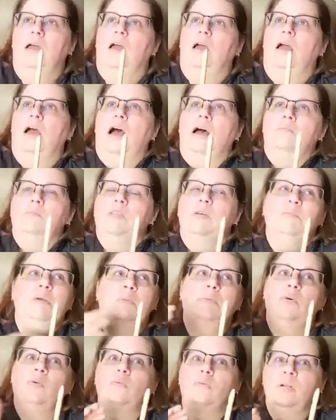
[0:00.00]
some
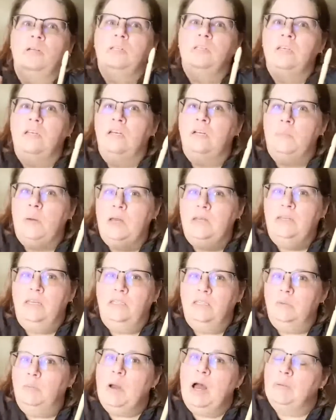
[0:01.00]
people are really good about getting their
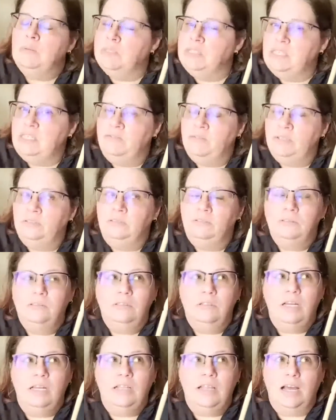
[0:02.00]
bobbins even,
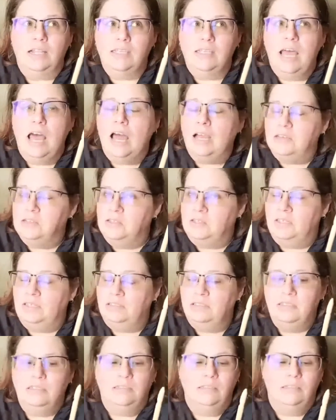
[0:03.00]
and that's excellent.
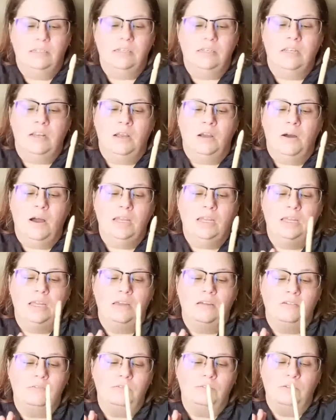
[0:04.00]
You know, I
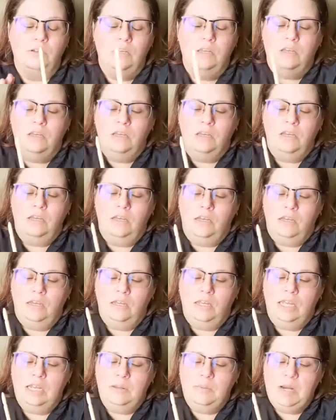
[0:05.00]
give
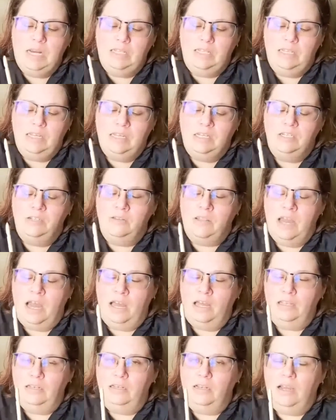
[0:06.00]
anybody that can do
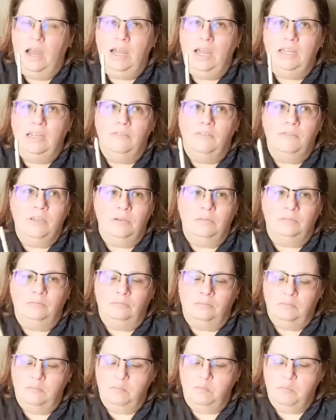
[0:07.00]
that, I give them
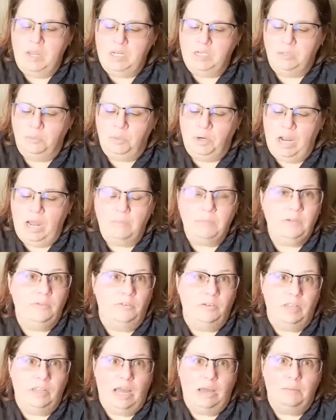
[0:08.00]
major props for
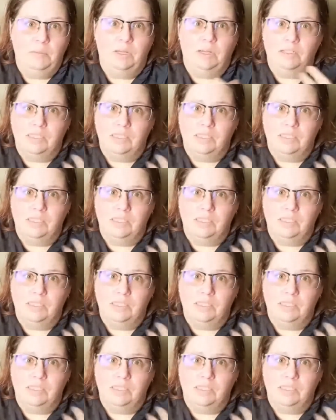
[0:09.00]
that, because I